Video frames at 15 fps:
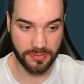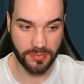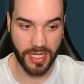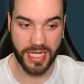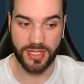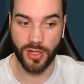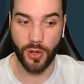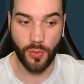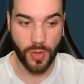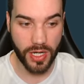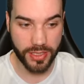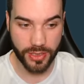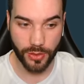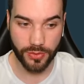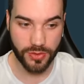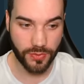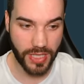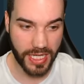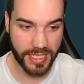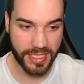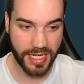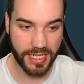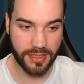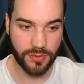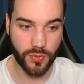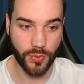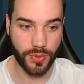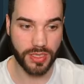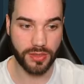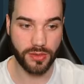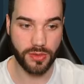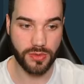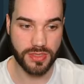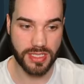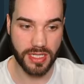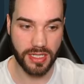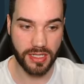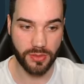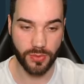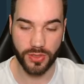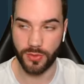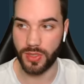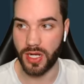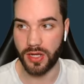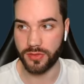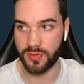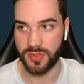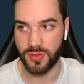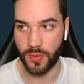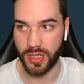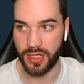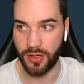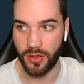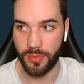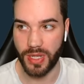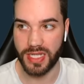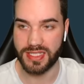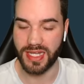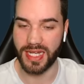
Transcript: I don't want to go through that again where we lose, uh, we're doing one hundred twenty dollars bets.